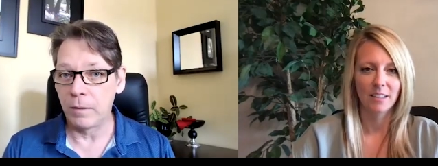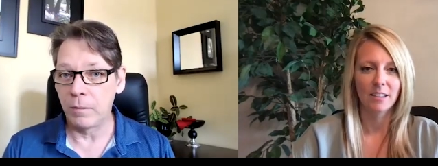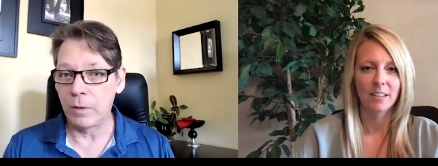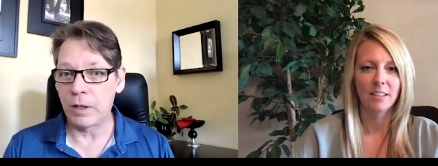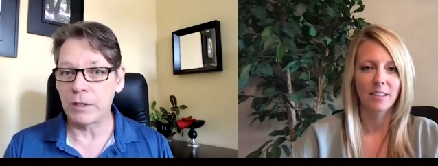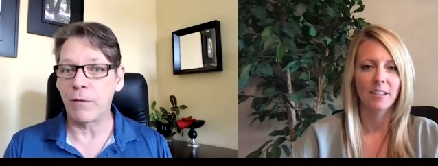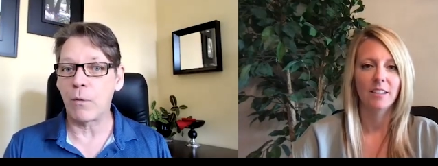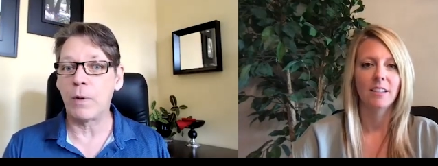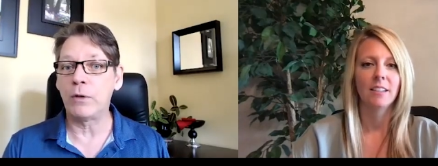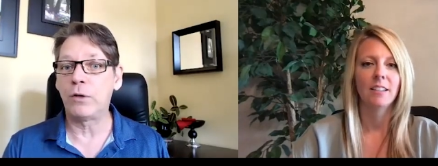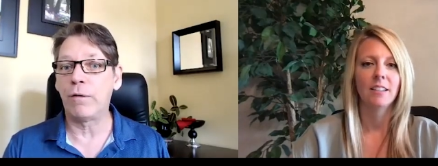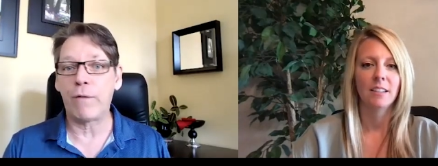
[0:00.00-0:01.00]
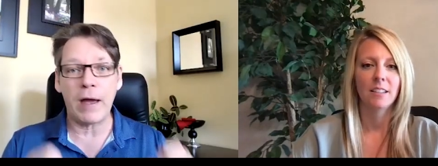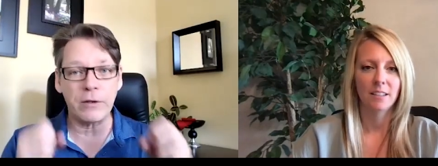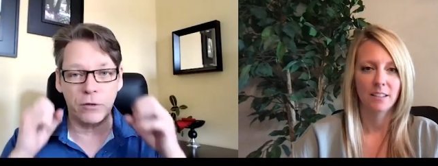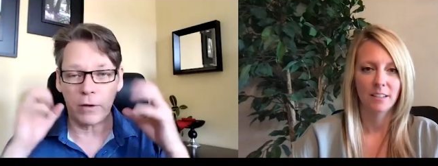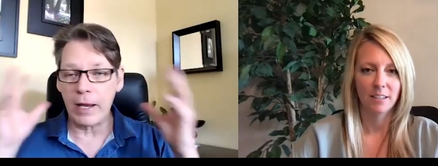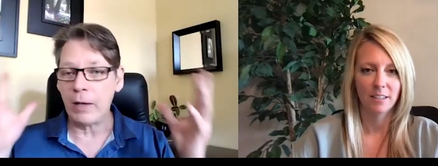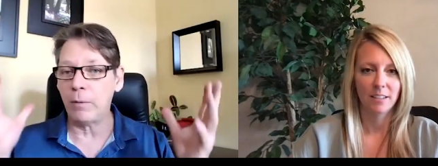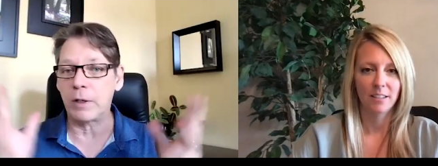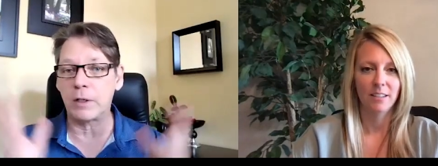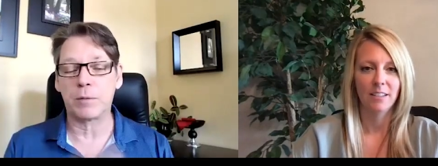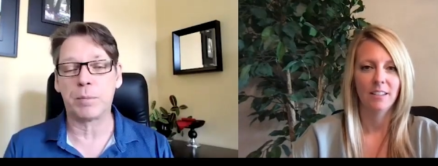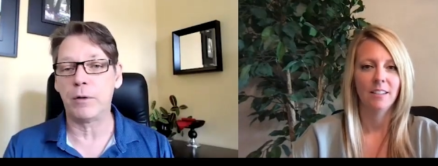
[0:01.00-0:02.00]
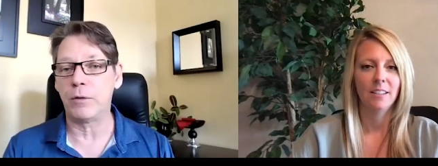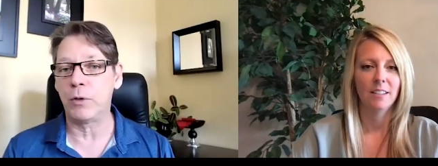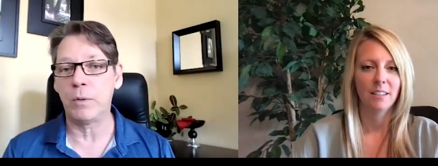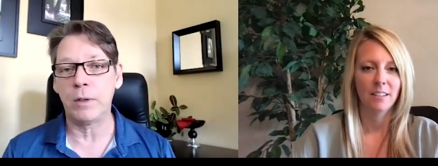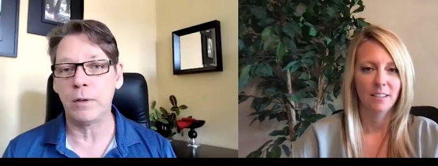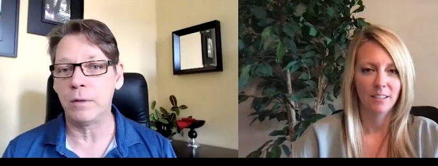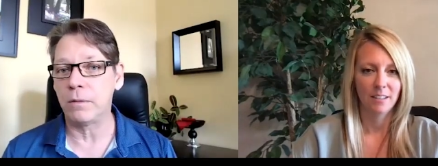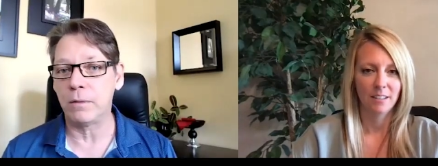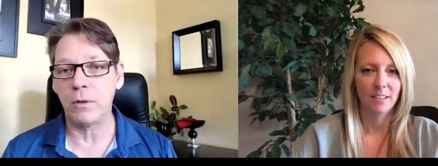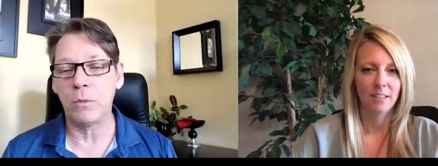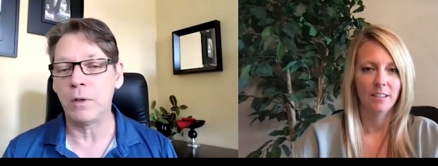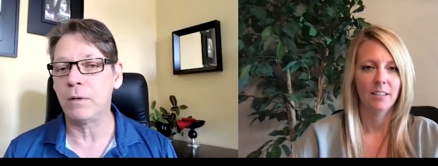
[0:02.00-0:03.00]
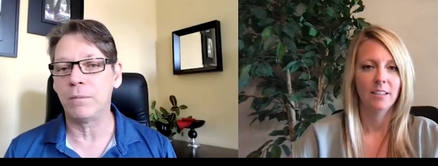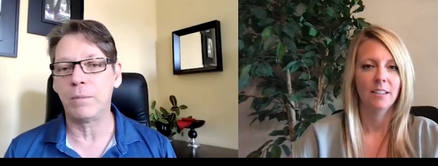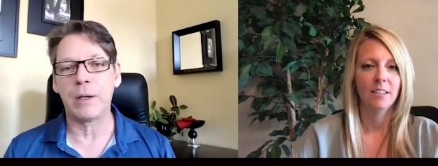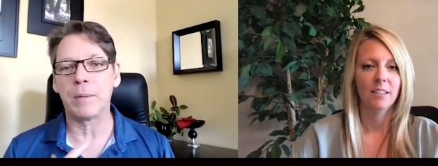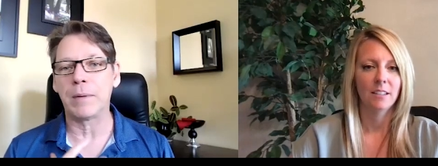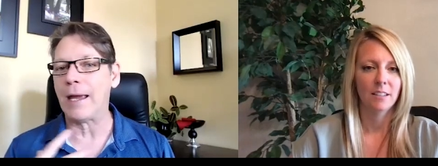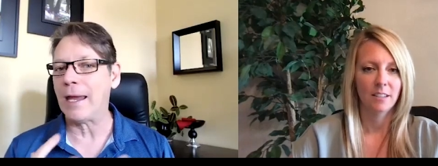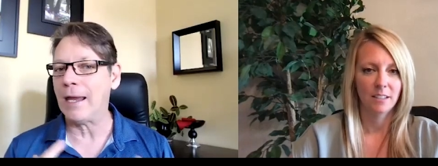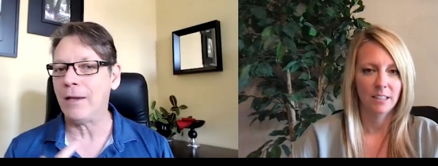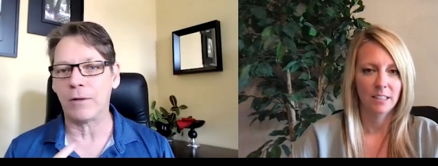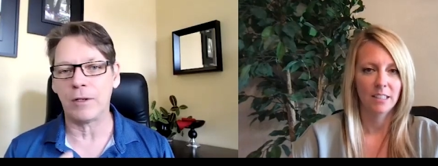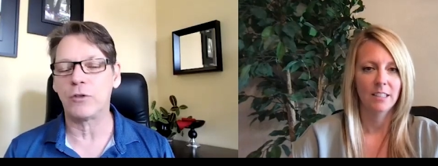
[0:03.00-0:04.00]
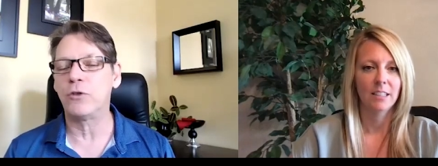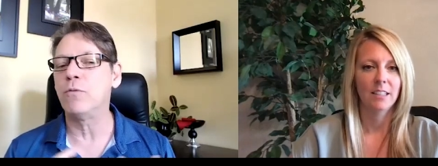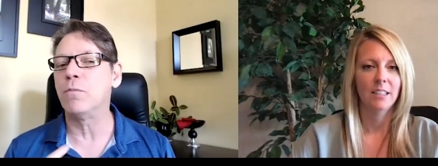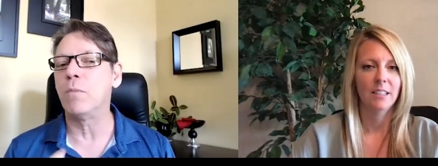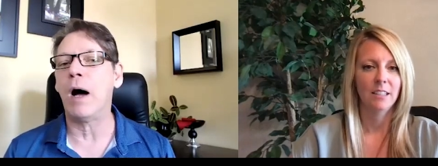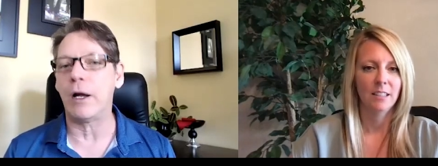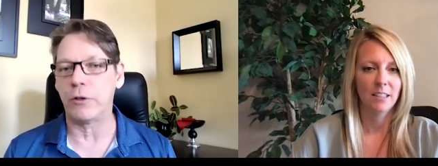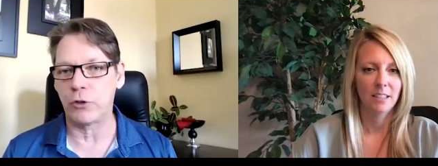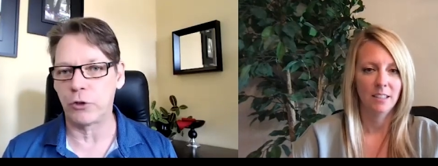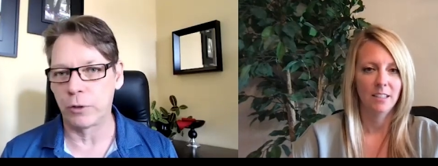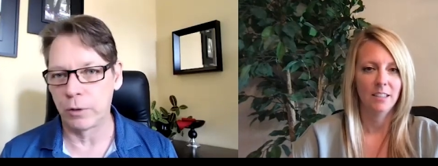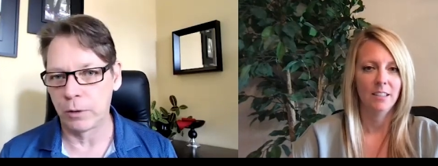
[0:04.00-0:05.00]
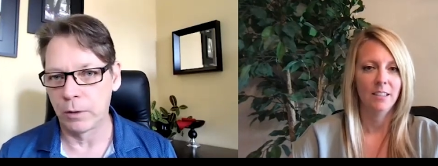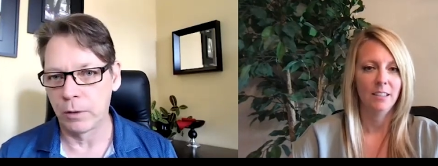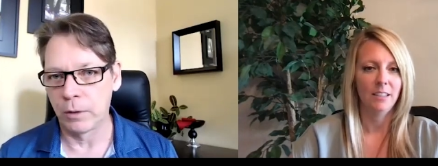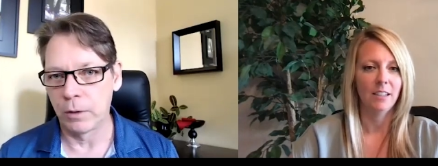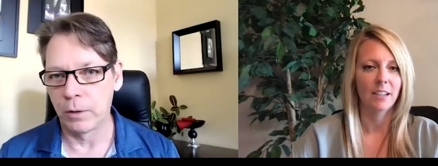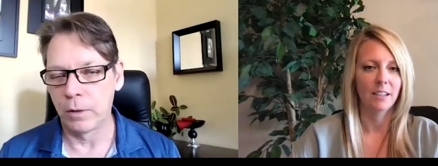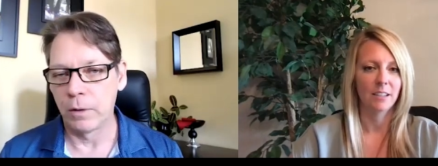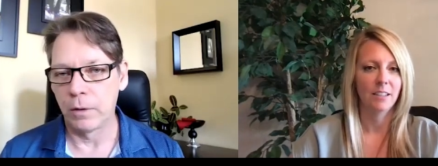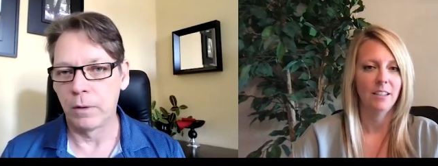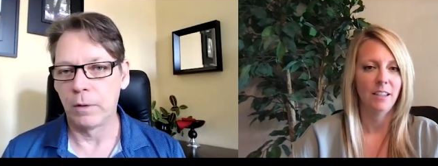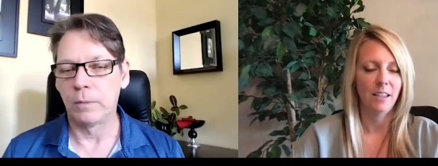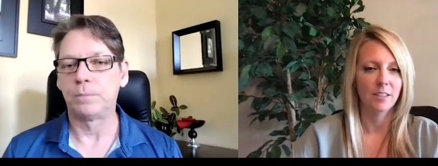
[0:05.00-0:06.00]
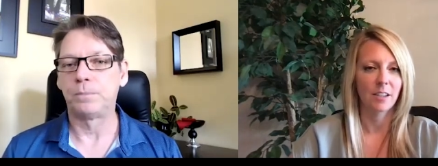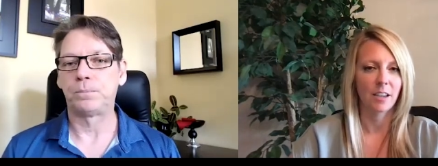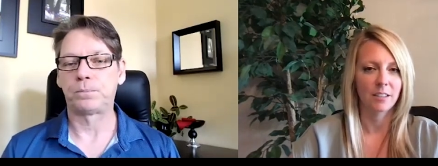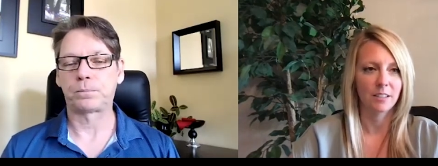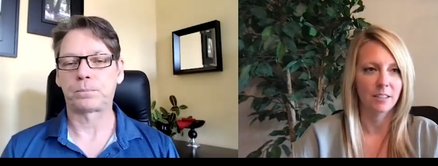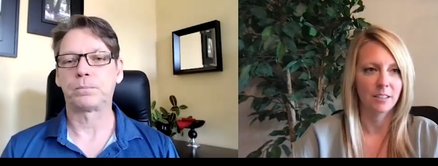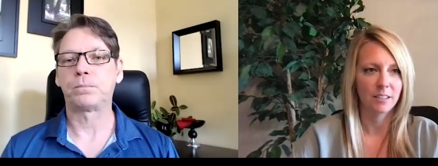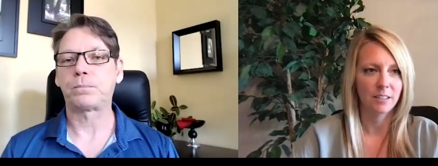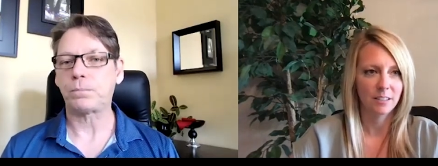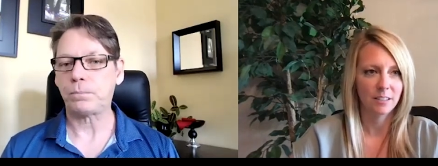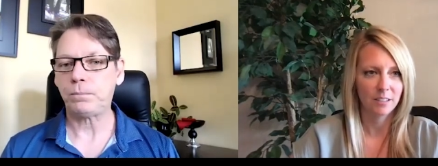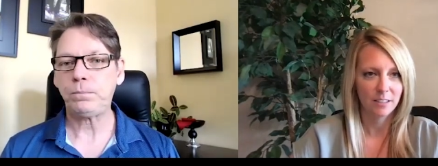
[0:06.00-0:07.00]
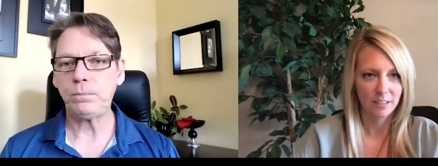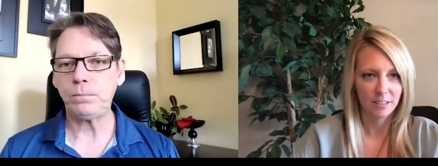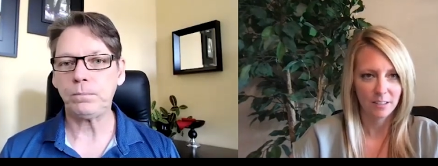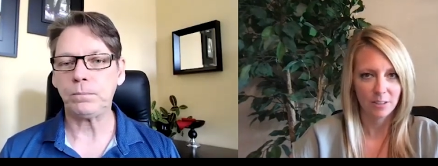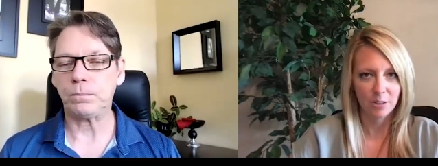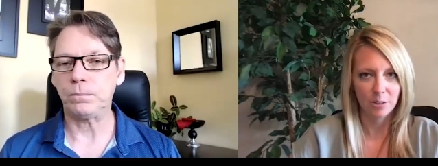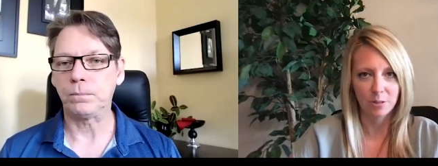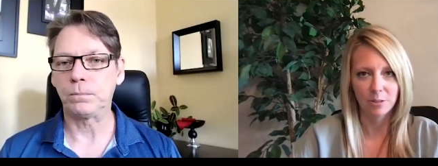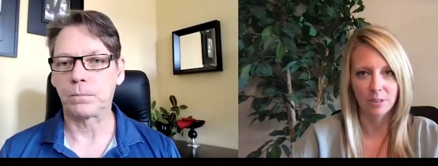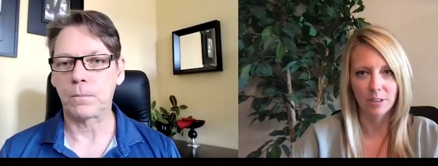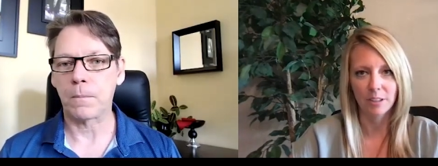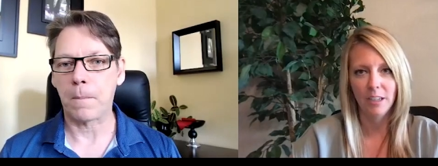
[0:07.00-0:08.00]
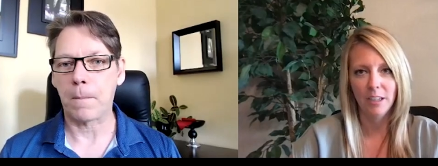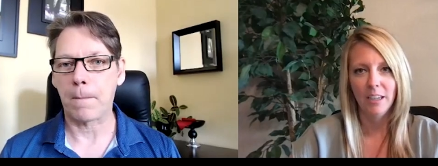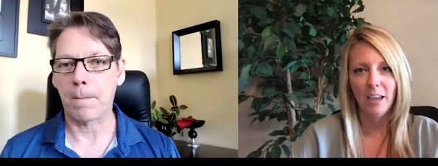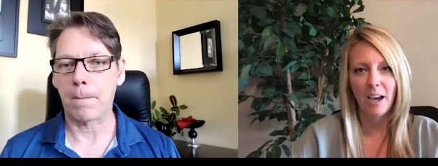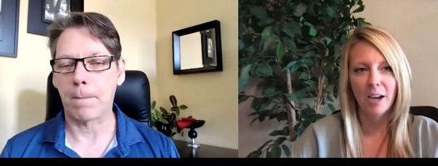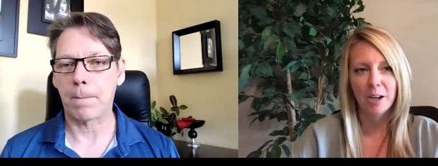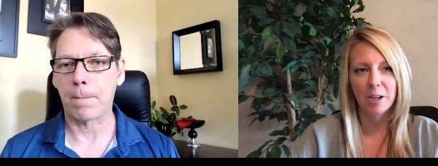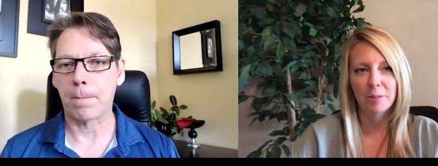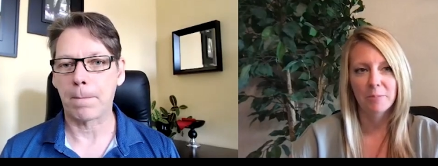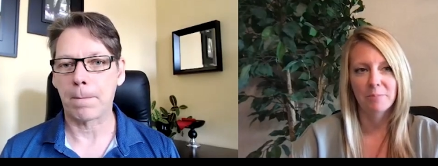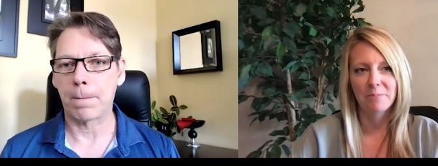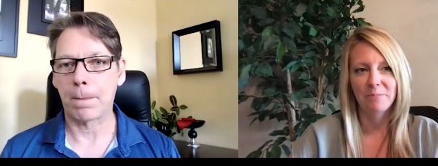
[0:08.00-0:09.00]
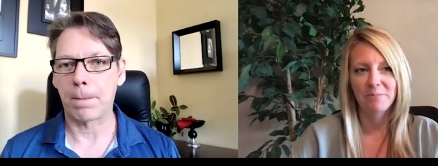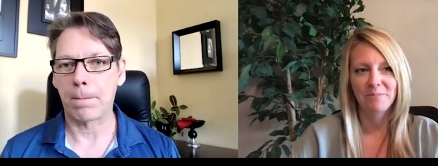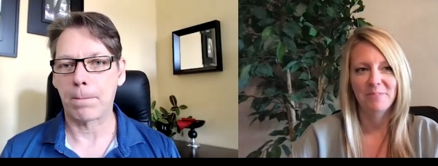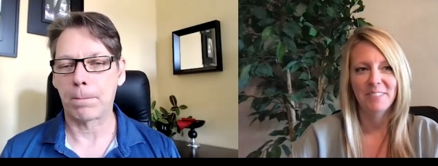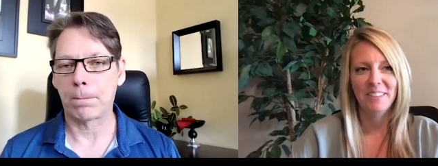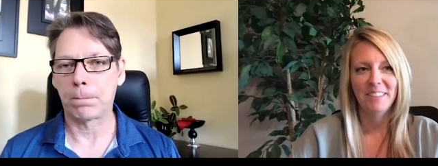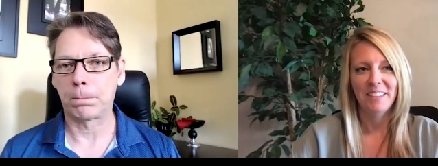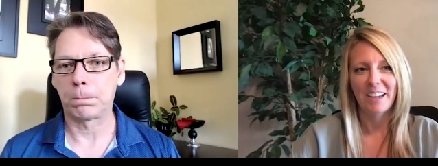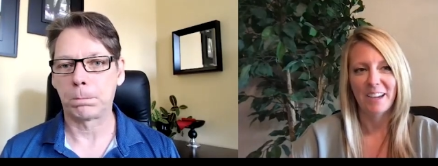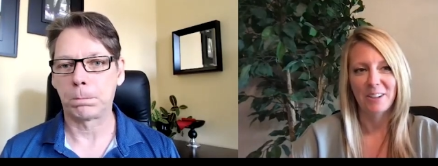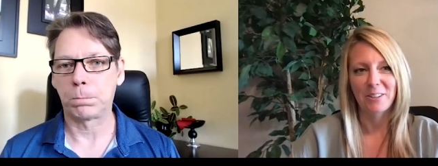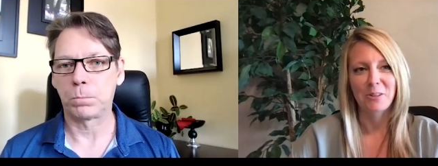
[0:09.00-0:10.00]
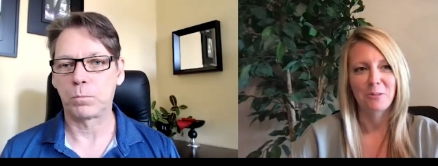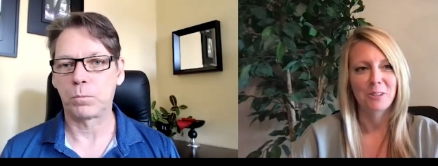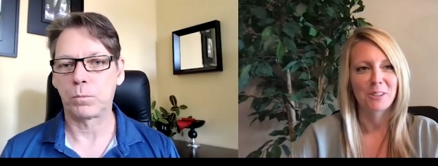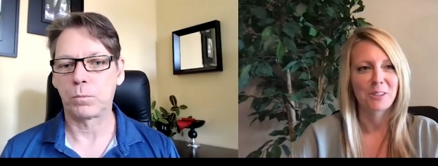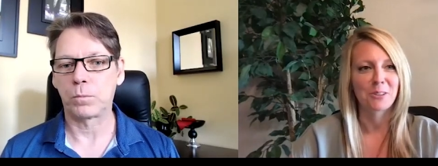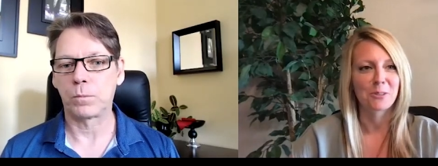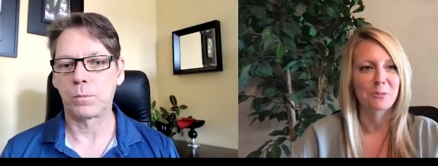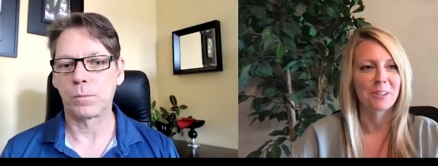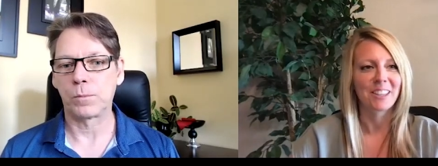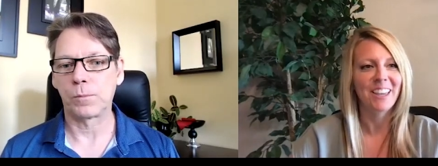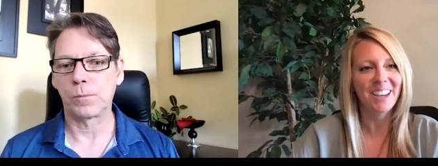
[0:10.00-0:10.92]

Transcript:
Speaker 1: because if it went too fast, your head would explode. You wouldn't you wouldn't be able to handle this too much.
Speaker 2: Yeah, exactly, totally. Um, I don't know if this goes with